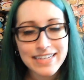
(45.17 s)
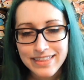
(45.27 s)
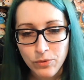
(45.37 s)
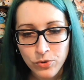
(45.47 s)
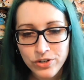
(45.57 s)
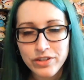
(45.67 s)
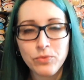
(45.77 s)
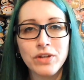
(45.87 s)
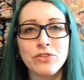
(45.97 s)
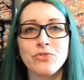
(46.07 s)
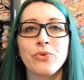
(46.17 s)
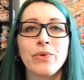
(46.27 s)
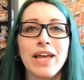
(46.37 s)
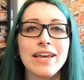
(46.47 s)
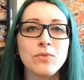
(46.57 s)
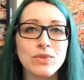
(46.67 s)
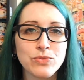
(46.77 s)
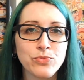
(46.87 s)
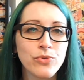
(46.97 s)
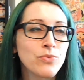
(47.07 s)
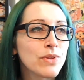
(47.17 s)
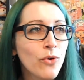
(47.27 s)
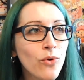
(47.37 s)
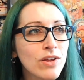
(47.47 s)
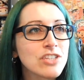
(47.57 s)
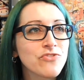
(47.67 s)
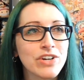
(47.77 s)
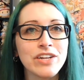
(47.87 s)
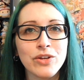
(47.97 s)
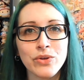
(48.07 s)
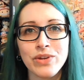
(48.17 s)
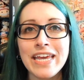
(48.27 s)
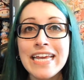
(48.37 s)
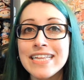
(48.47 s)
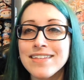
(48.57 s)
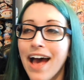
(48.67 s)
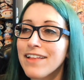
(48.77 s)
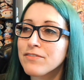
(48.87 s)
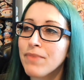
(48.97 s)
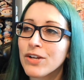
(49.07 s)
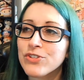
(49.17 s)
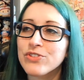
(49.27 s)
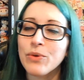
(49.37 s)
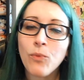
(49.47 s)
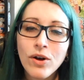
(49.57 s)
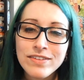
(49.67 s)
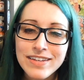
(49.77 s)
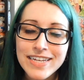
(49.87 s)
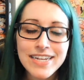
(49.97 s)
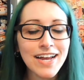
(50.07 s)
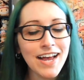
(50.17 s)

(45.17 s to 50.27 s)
the world he wanted to create was a world where all his friends could eat as much as they wanted.